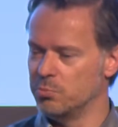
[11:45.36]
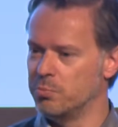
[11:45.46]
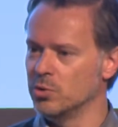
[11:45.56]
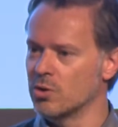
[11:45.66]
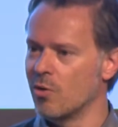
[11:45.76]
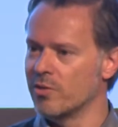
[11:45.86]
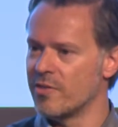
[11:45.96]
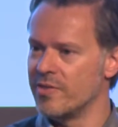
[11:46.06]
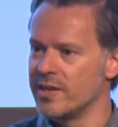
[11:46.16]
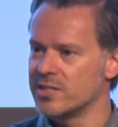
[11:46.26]
put all the
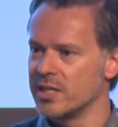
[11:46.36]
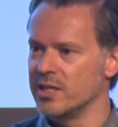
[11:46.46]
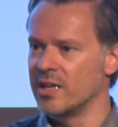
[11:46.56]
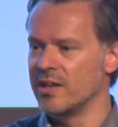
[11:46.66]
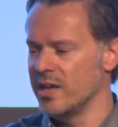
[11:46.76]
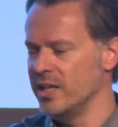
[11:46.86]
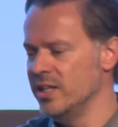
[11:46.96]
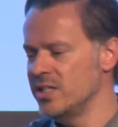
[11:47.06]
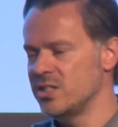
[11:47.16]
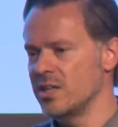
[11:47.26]
things in an
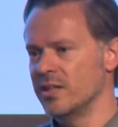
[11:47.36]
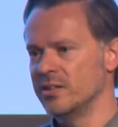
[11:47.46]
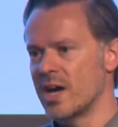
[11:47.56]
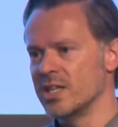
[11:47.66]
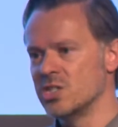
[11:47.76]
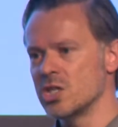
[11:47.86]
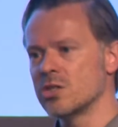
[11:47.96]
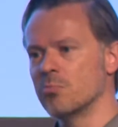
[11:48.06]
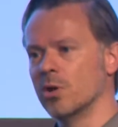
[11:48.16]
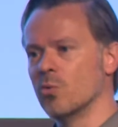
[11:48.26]
easy and
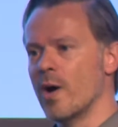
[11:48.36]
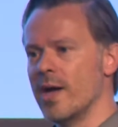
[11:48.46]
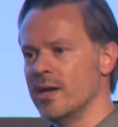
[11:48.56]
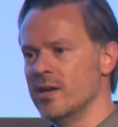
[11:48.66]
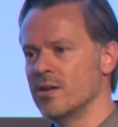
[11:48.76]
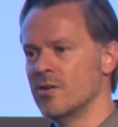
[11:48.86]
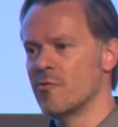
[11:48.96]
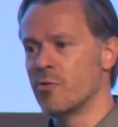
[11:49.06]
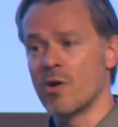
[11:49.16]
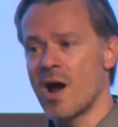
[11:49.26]
digestible way
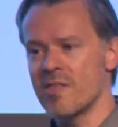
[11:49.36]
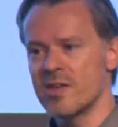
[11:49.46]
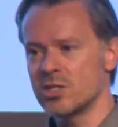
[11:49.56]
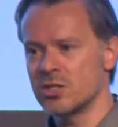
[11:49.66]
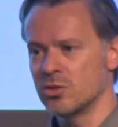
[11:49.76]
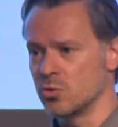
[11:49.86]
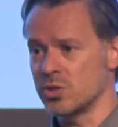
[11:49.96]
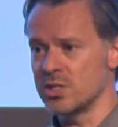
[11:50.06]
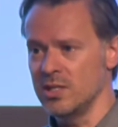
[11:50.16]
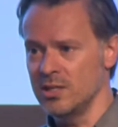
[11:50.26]
for others to
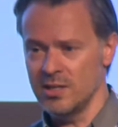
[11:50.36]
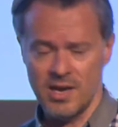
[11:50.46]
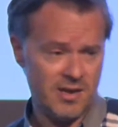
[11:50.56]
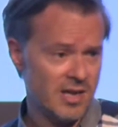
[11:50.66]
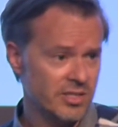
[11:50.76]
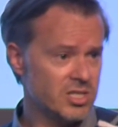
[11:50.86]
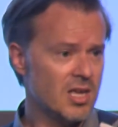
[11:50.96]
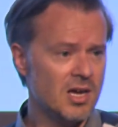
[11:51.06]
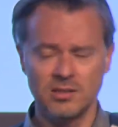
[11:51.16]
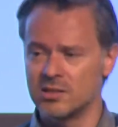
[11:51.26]
see and
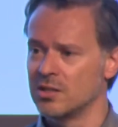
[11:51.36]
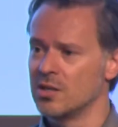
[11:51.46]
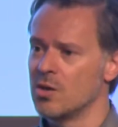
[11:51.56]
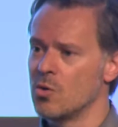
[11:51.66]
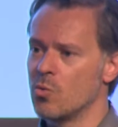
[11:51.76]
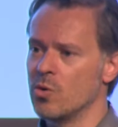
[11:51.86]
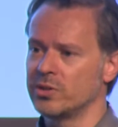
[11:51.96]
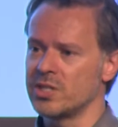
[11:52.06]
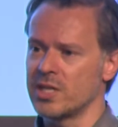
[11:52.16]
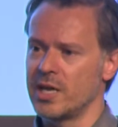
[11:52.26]
understand what
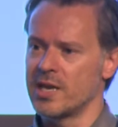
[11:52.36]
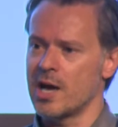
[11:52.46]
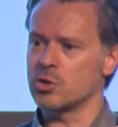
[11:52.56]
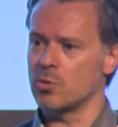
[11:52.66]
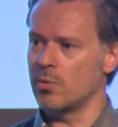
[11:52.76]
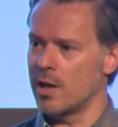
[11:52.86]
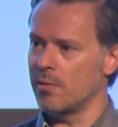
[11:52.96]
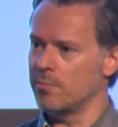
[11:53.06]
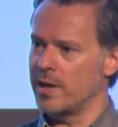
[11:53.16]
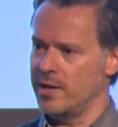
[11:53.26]
is an
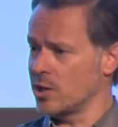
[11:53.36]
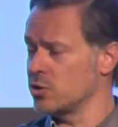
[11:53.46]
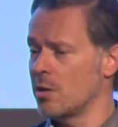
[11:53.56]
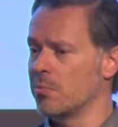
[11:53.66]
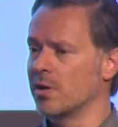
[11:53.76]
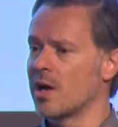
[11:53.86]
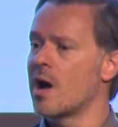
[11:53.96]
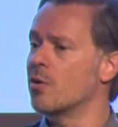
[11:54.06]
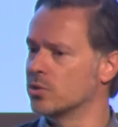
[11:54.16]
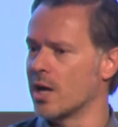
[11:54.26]
actionable
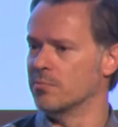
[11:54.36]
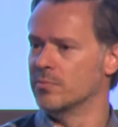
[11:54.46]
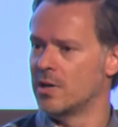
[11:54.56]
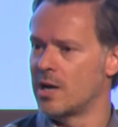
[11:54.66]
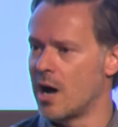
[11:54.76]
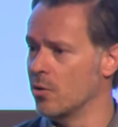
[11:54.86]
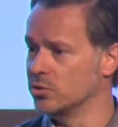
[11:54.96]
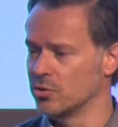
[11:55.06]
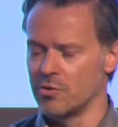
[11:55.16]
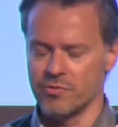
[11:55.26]
outcome
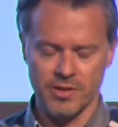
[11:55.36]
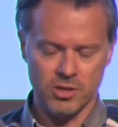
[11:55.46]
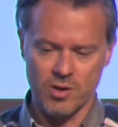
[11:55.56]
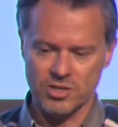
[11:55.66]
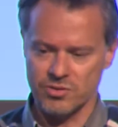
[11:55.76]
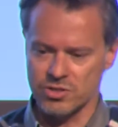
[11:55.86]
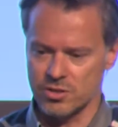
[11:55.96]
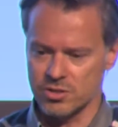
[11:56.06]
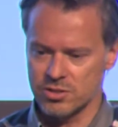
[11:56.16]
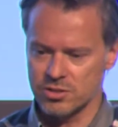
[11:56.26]
out of the UX
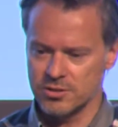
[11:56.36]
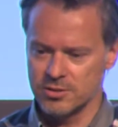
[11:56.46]
research.